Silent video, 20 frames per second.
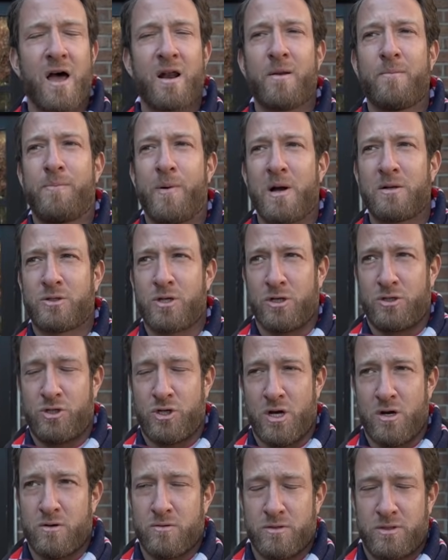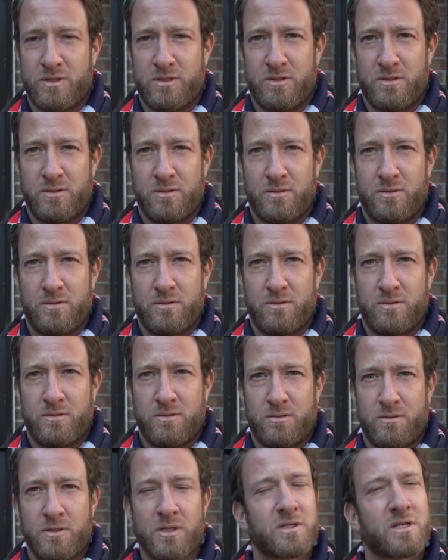done a bunch of Joe's.
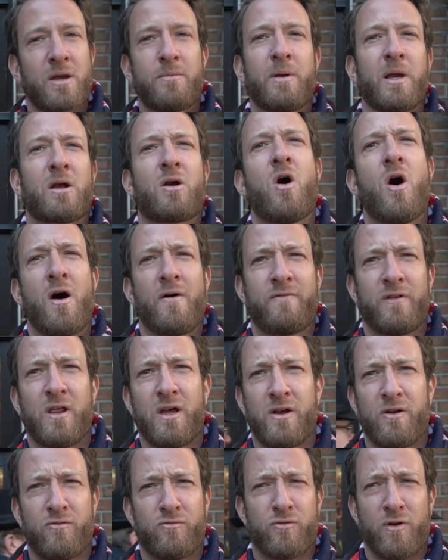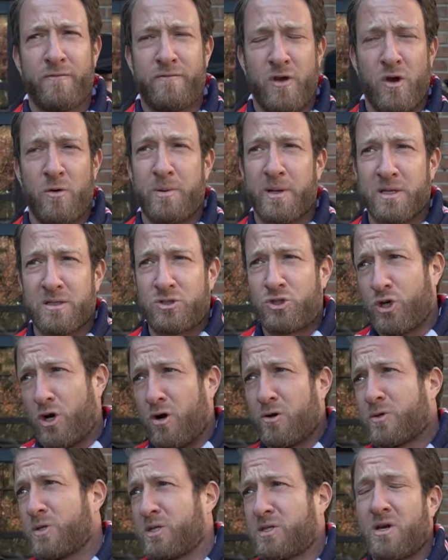There's going to be a convoluted review because
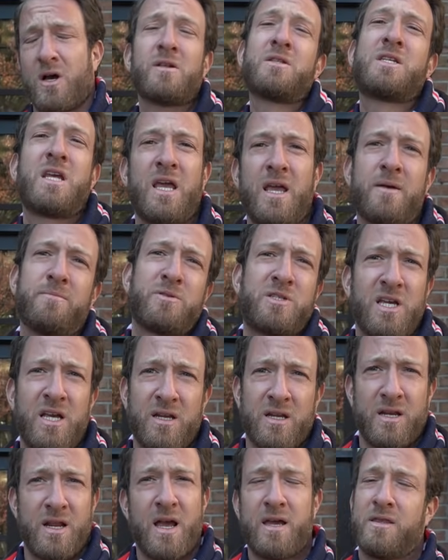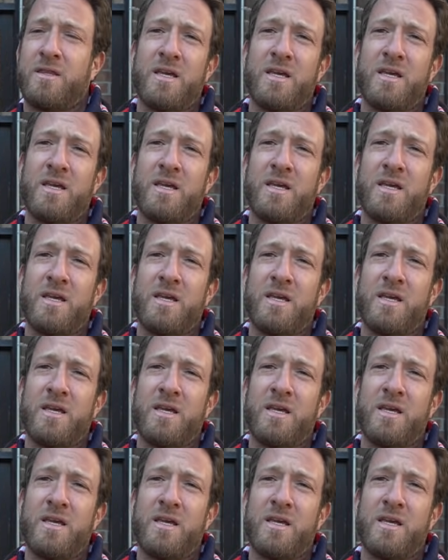Joe's is on TMZ today.